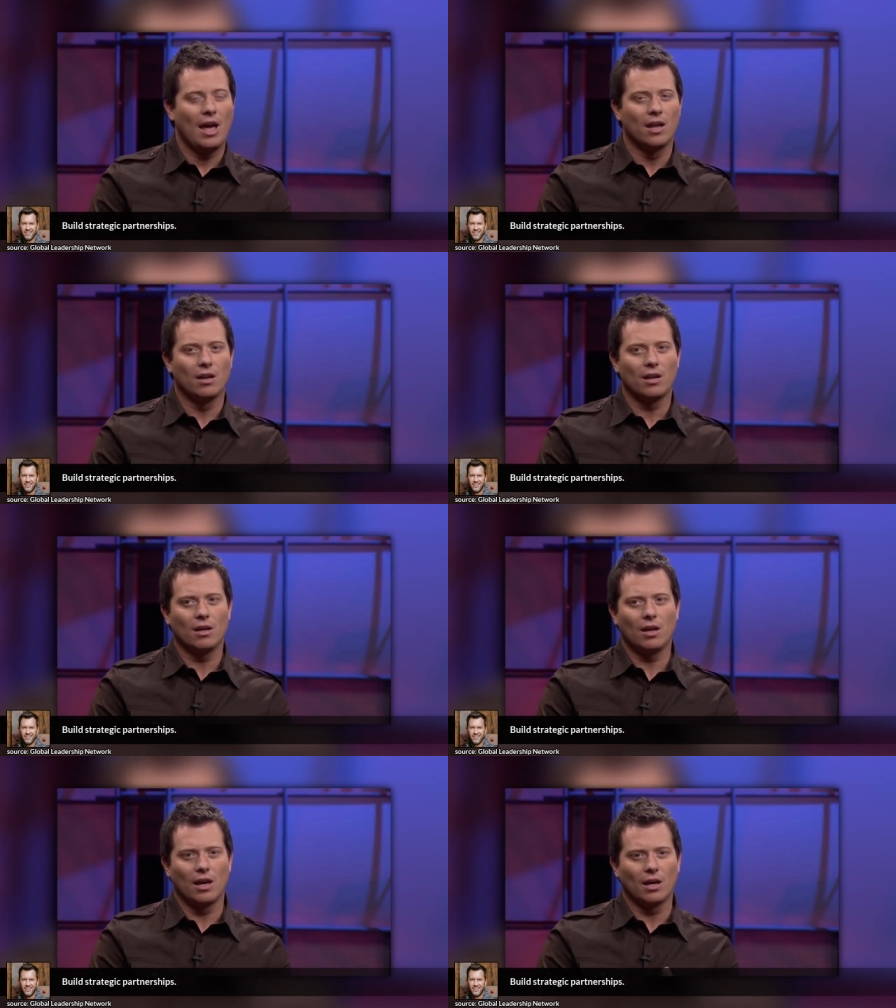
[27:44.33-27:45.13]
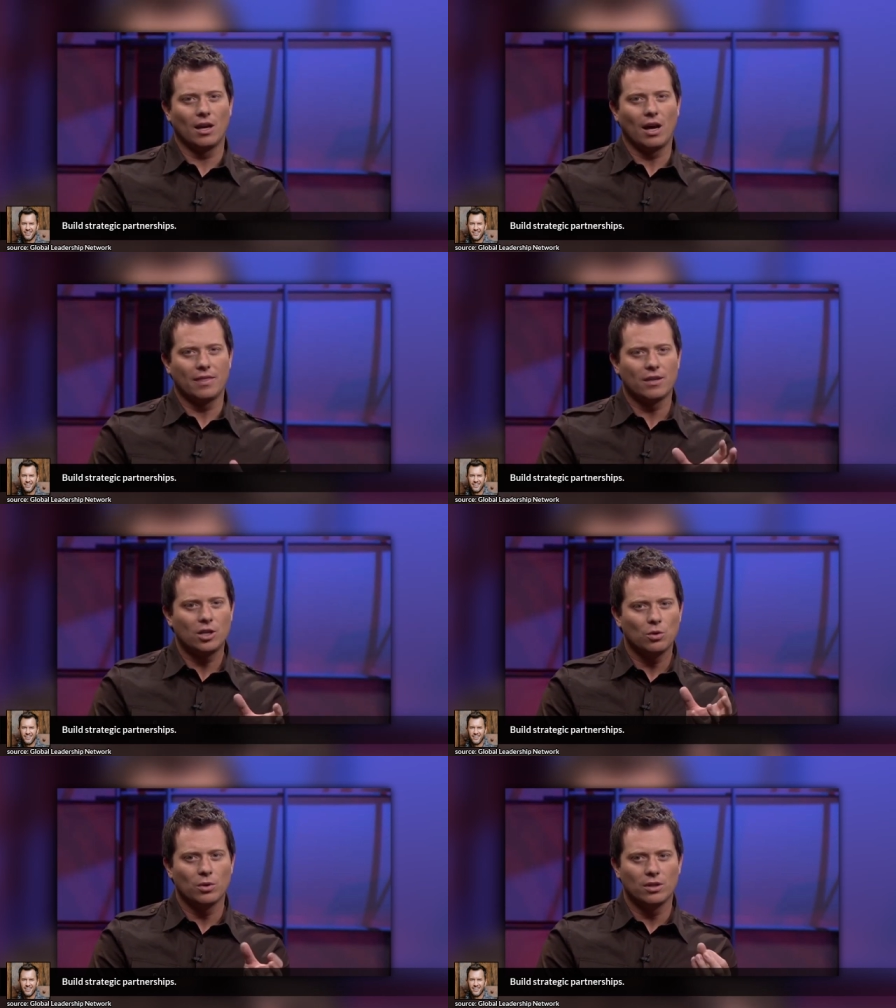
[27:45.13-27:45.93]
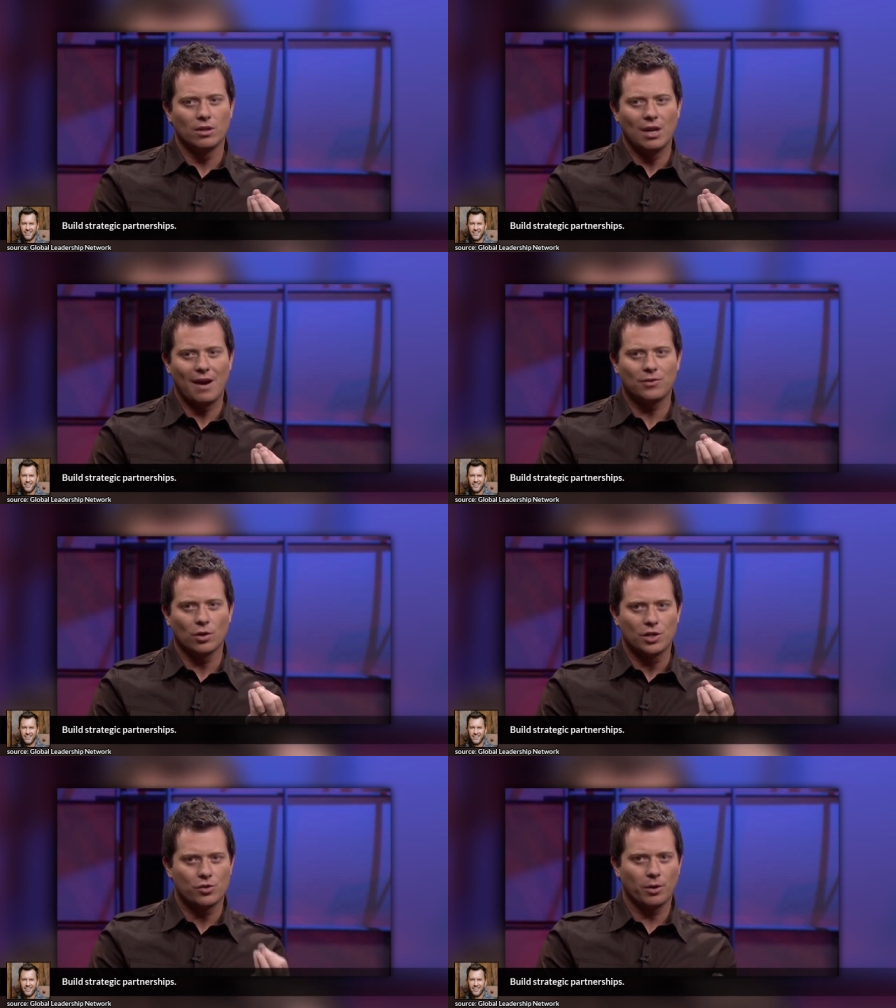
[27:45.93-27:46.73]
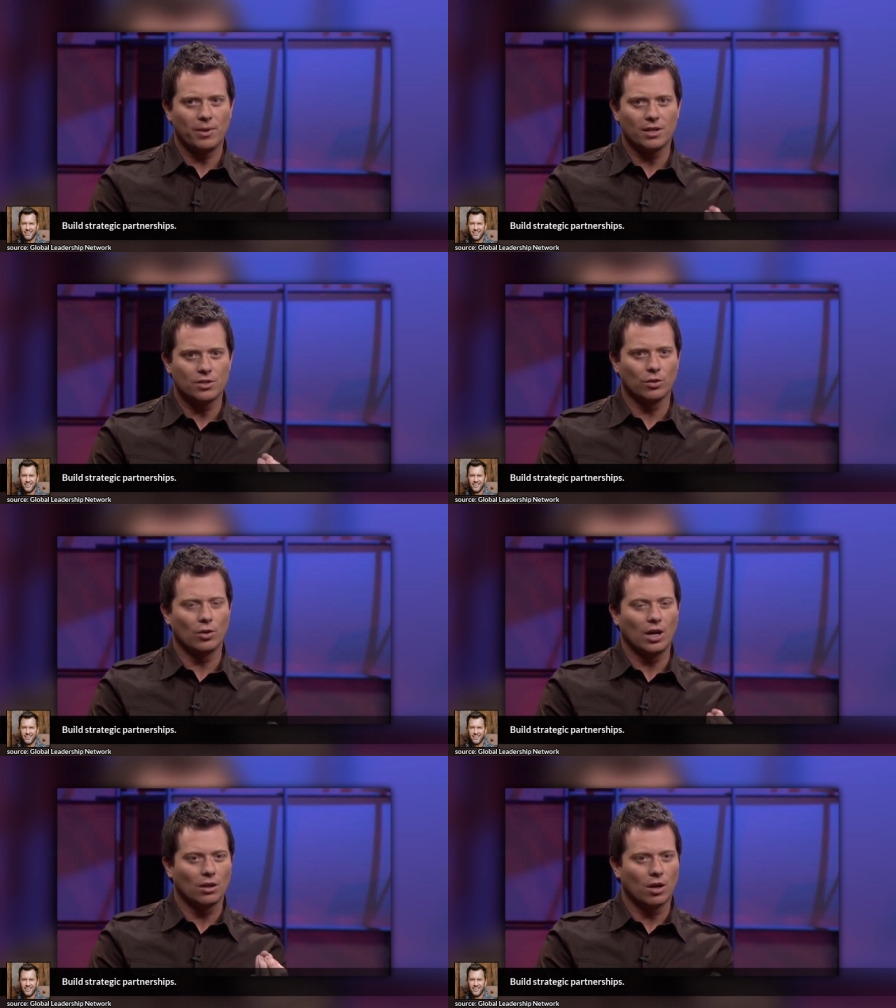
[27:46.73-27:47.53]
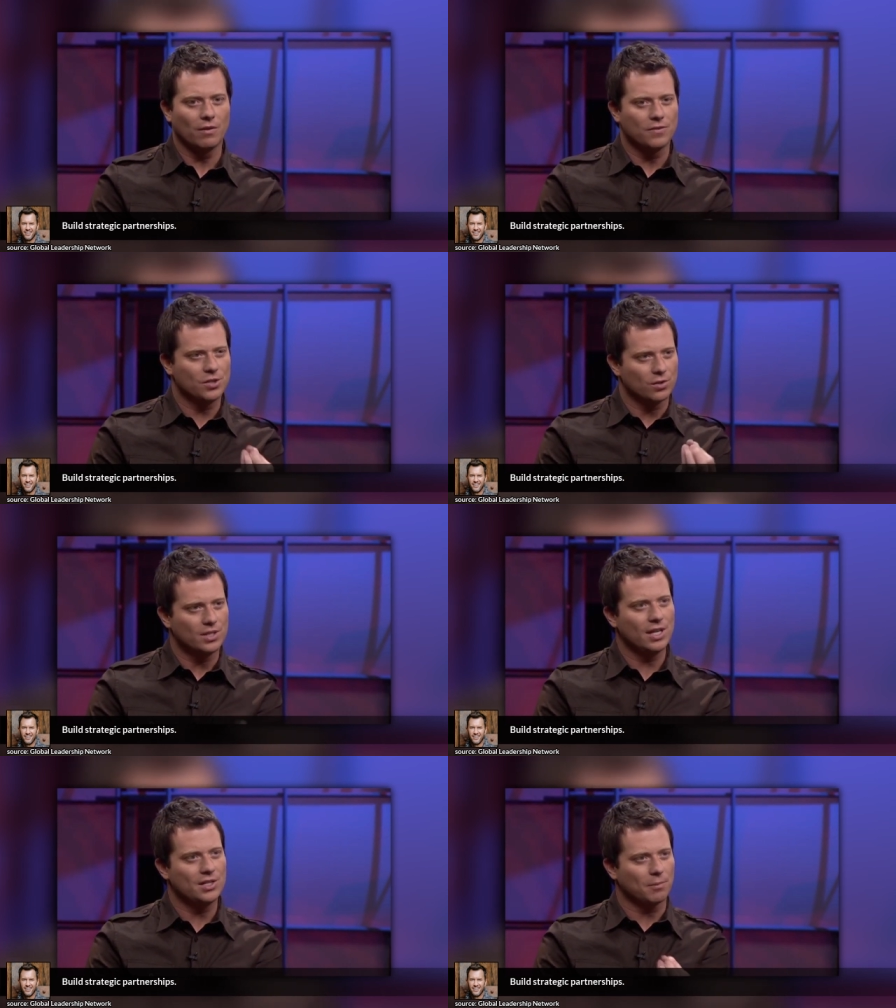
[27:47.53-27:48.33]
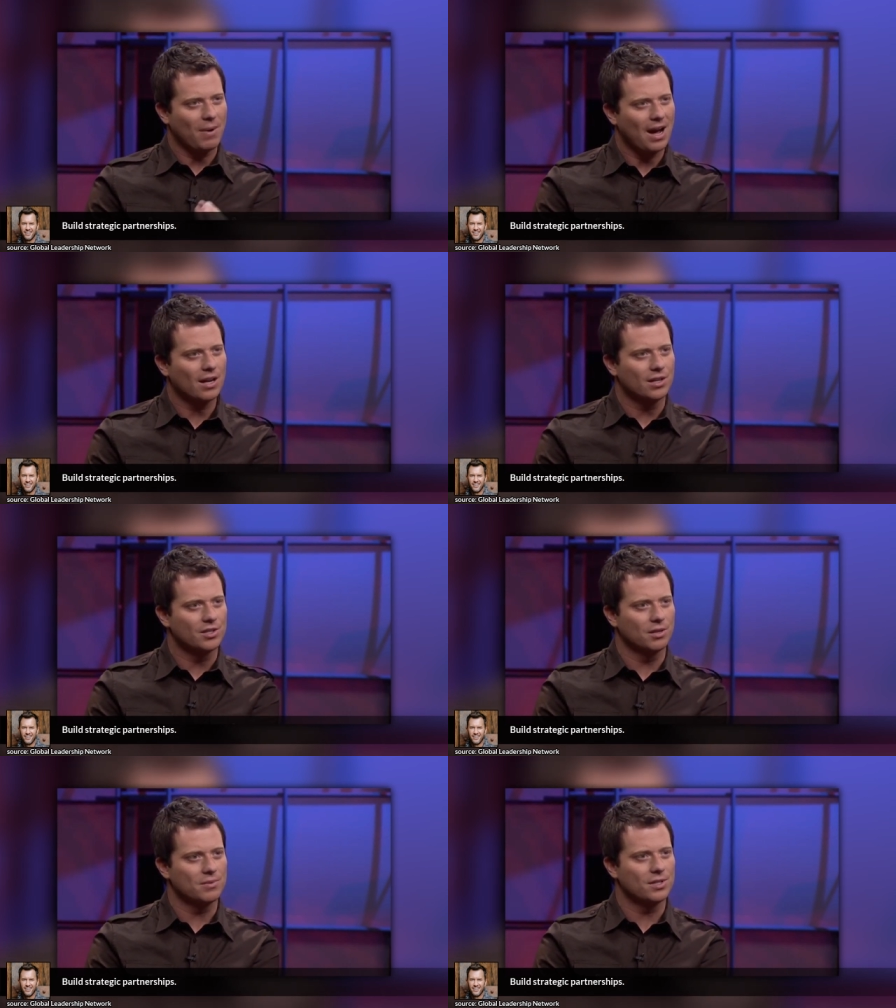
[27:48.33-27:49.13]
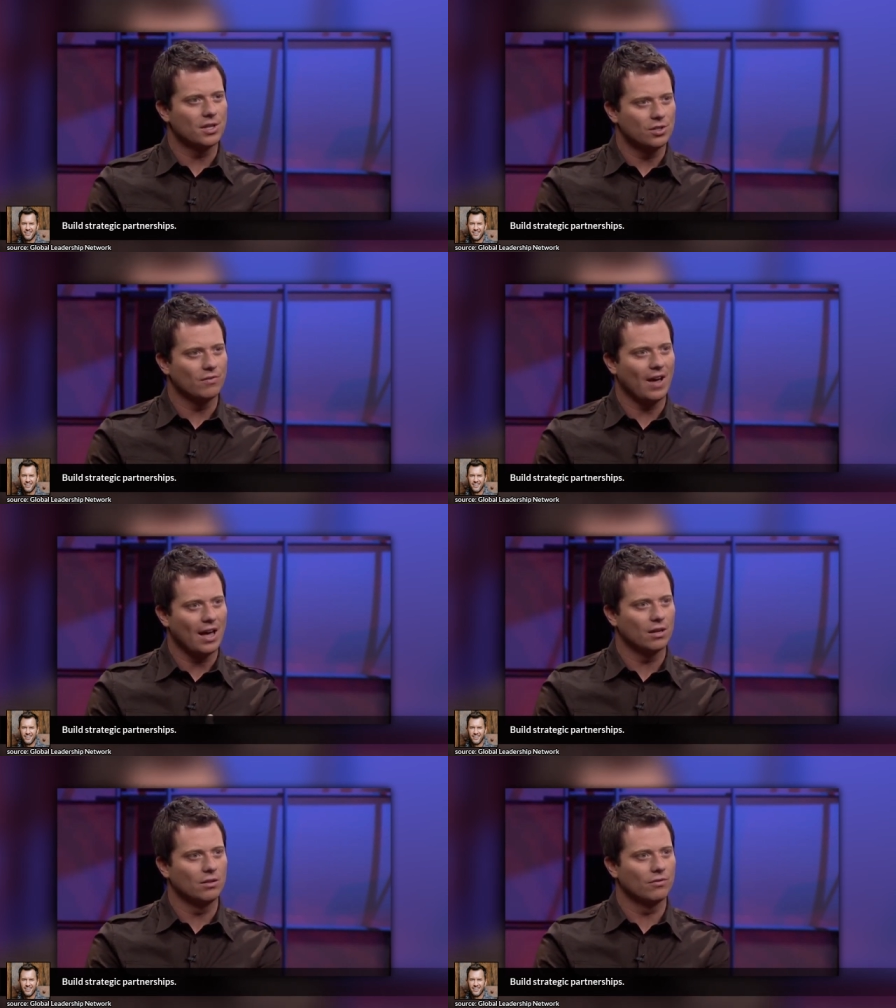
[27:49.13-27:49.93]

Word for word: And uh, I think you would have to attribute it to a lot of strategic partnerships that you've had.